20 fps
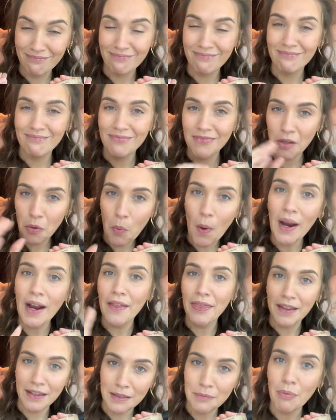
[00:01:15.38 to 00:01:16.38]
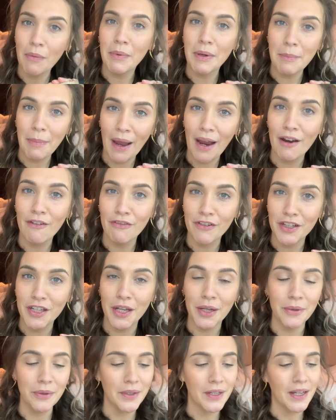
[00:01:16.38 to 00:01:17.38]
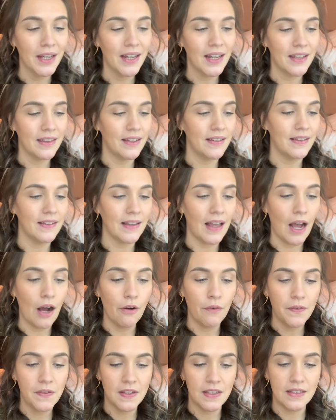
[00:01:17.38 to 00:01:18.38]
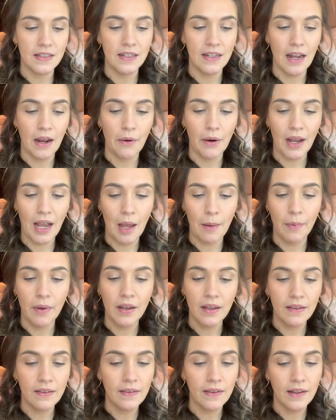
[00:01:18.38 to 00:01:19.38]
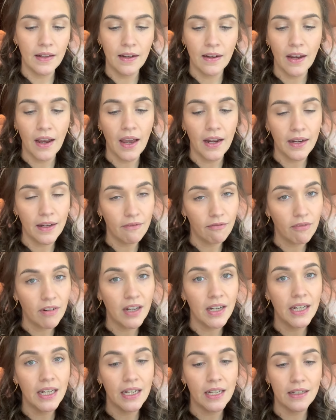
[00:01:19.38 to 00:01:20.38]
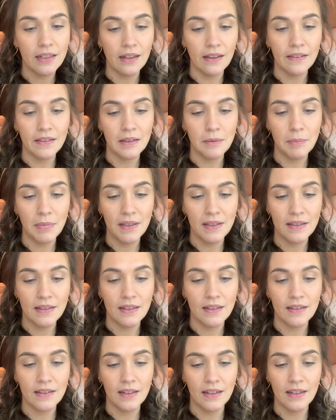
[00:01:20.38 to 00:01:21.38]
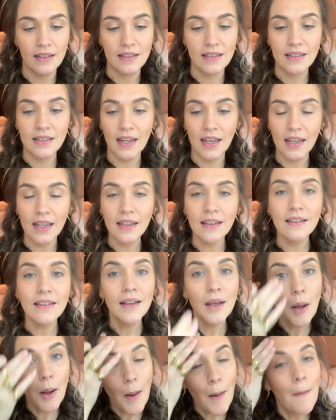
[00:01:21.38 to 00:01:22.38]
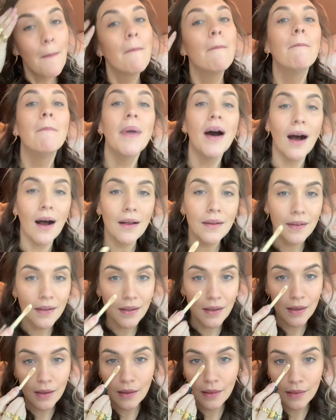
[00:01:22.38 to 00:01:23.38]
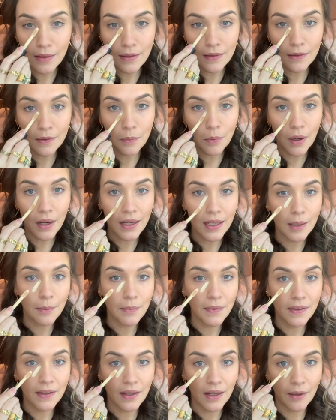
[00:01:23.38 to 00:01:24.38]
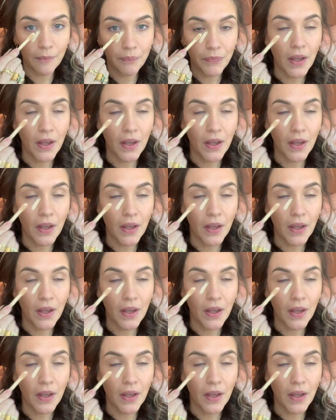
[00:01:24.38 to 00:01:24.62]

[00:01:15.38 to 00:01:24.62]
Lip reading: the way I think is probably better for you. This is e.l.f. 16 Hour Camo Concealer and it really does the business and it stays, but this is what I keep seeing.